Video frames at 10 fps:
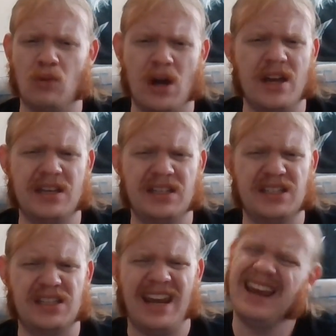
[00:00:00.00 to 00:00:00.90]

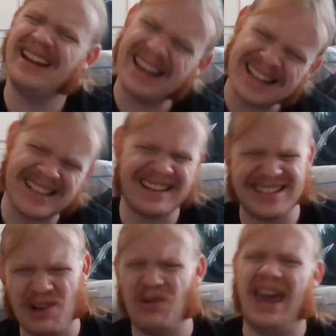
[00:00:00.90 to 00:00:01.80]
Was, and that
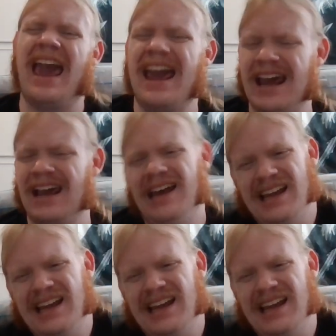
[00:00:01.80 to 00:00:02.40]
song's okay.